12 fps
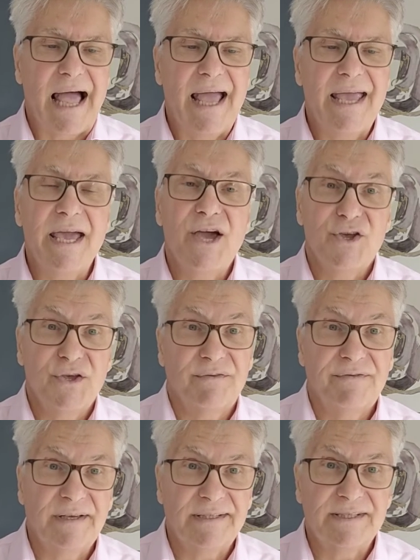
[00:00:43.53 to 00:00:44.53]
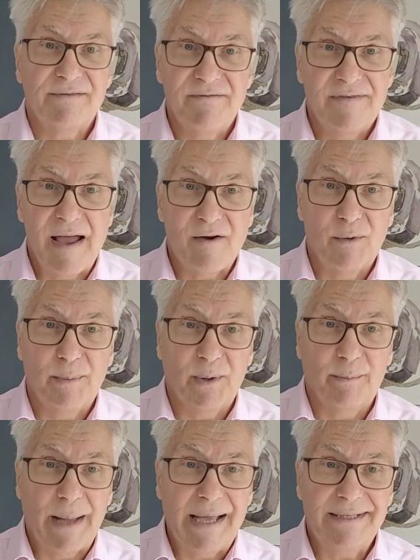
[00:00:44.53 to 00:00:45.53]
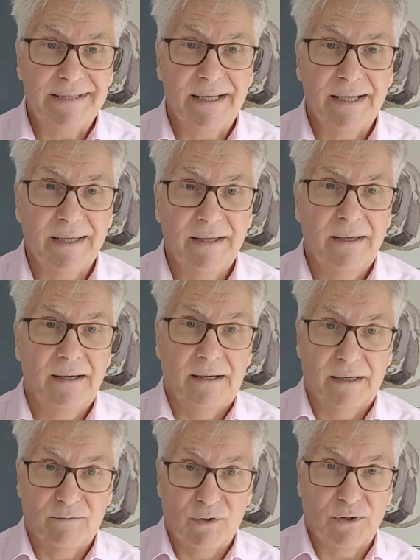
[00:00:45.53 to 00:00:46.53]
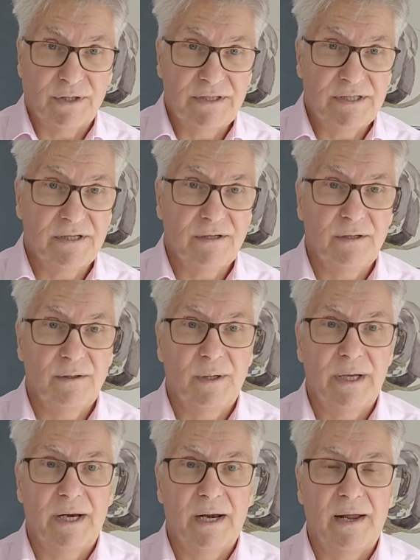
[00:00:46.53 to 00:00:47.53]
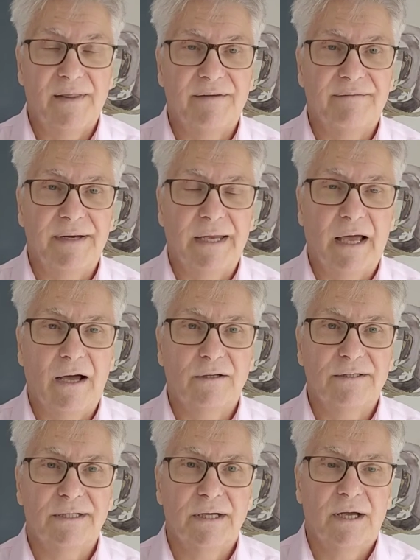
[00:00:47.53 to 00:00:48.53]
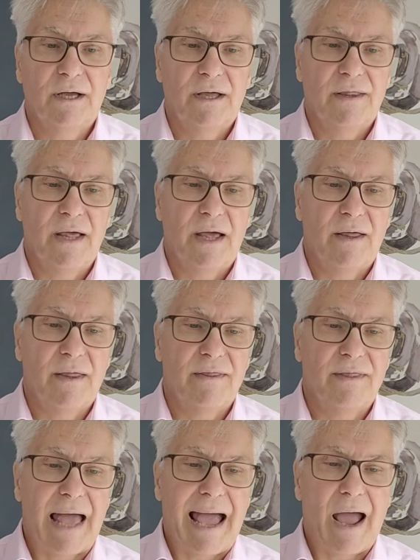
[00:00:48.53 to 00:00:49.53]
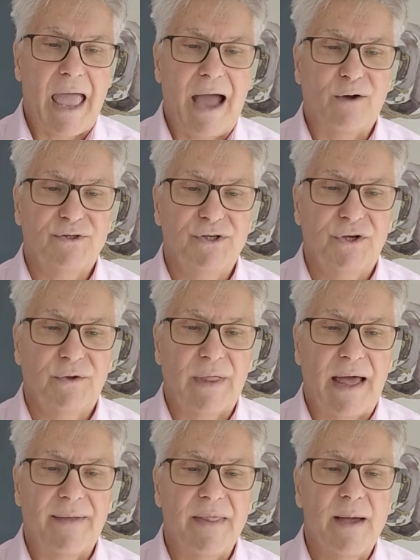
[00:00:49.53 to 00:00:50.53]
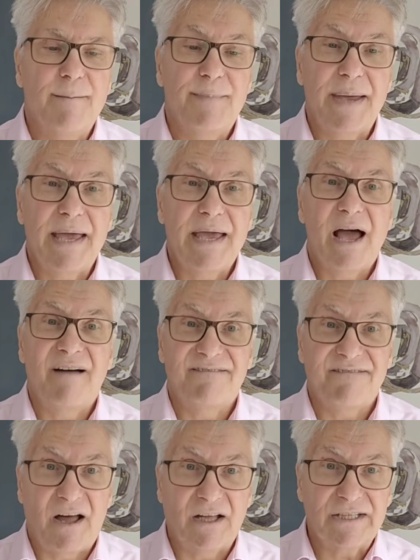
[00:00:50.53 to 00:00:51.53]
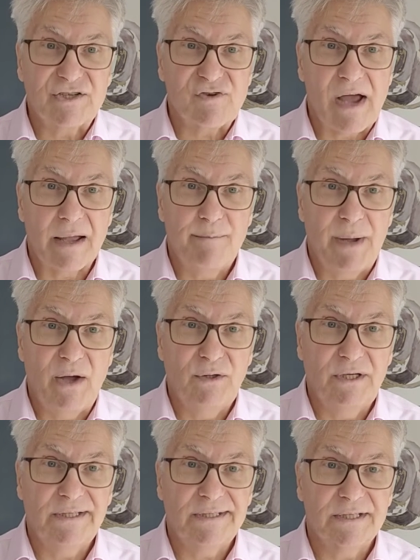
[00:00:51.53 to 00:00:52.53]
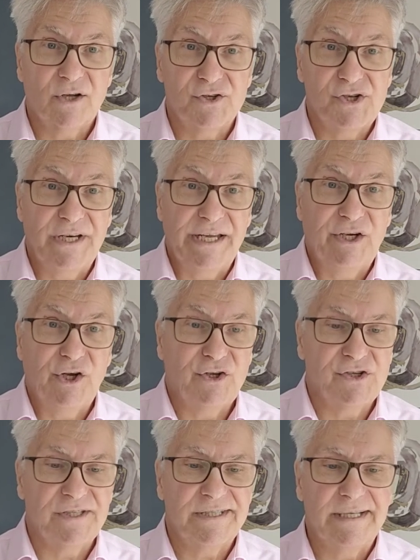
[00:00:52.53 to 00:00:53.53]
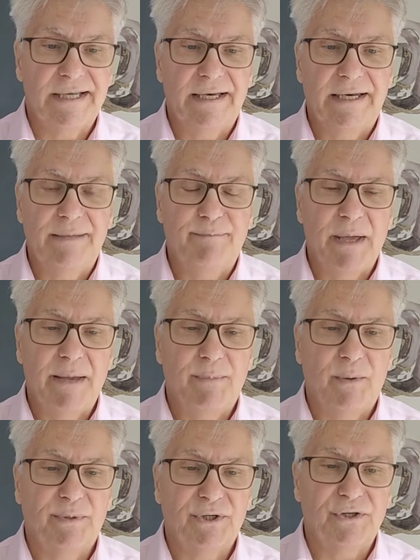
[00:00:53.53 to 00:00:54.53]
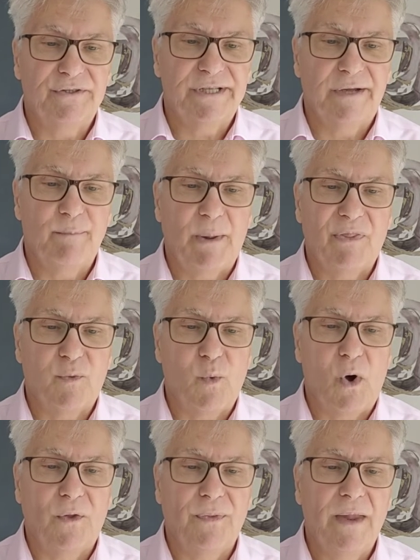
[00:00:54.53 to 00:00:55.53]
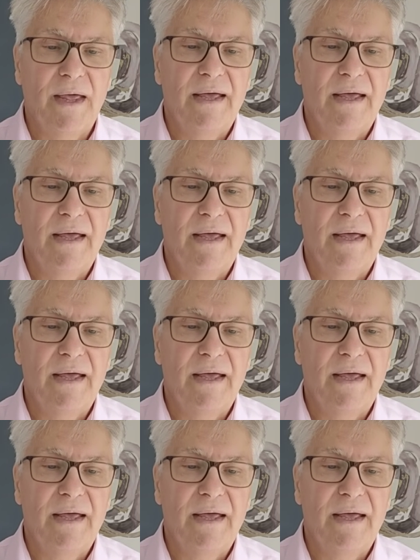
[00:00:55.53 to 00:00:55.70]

A, your fixed and variable basic, and I've gone into other videos how to do that. B, a fast track bonus, because you need urgency, you need people producing month 1.